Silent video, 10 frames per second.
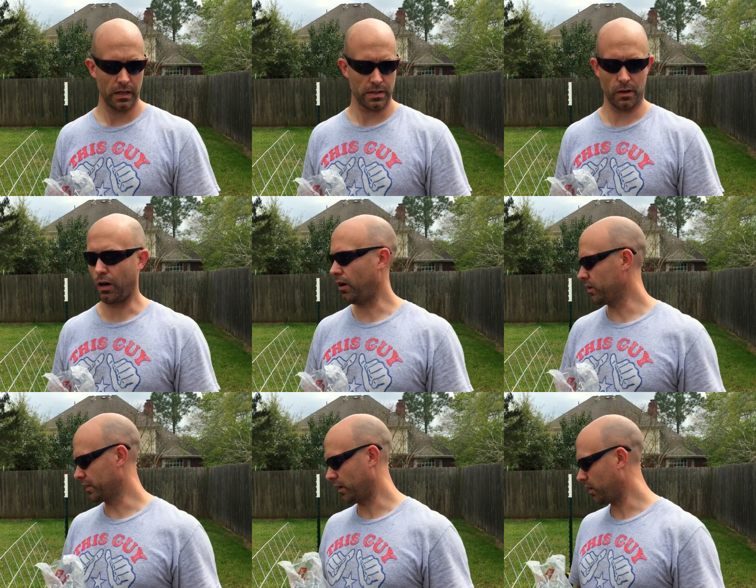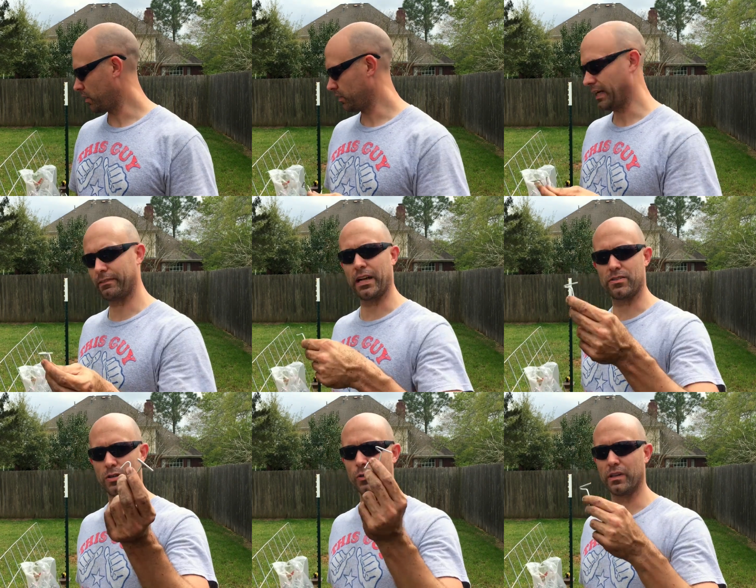So all in all, I've got
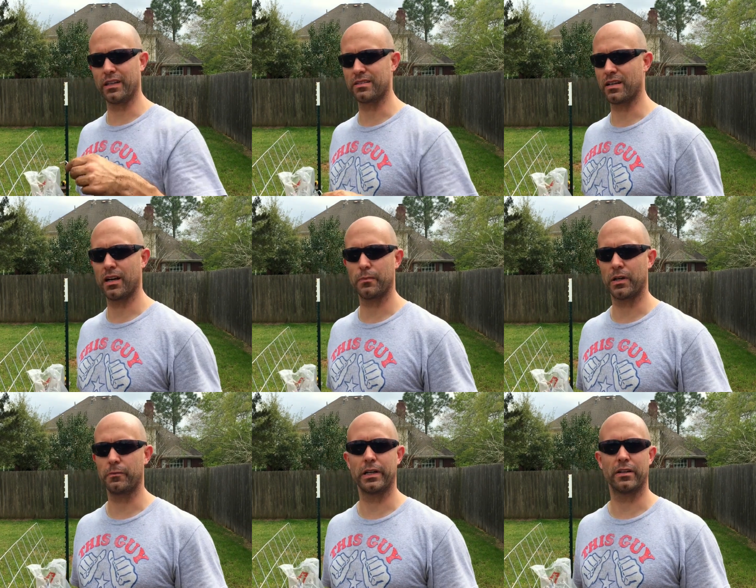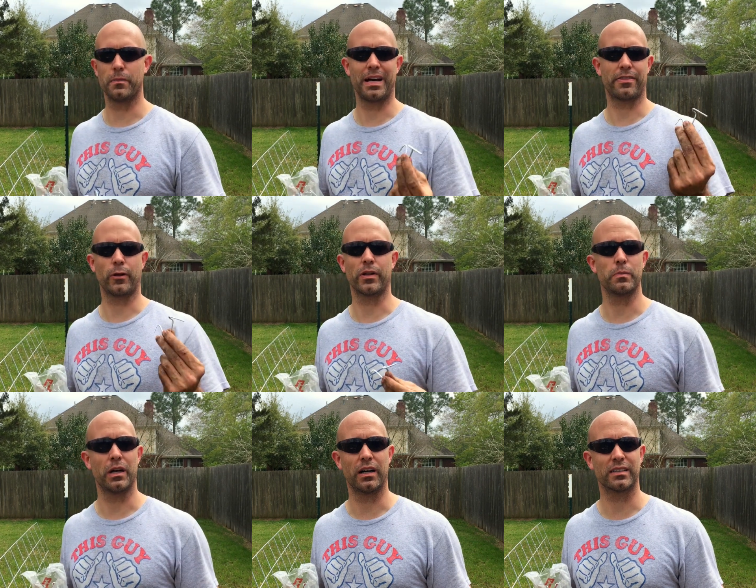two of these up. I'm in at about 30
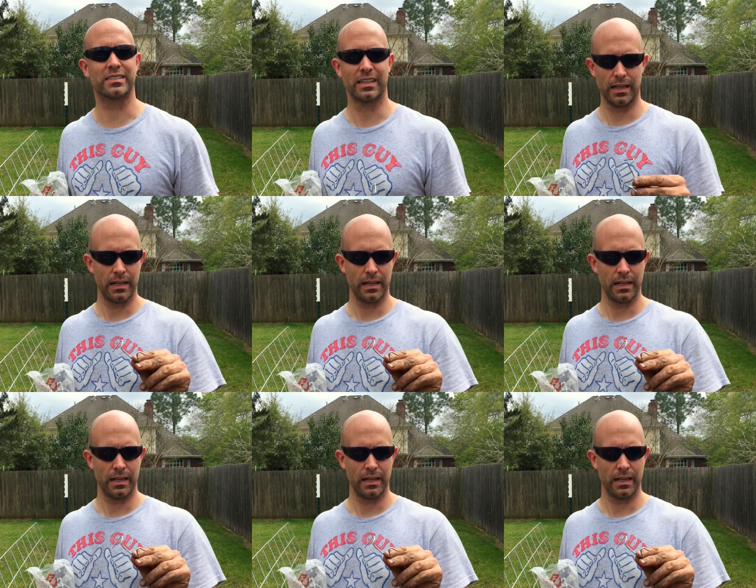bucks.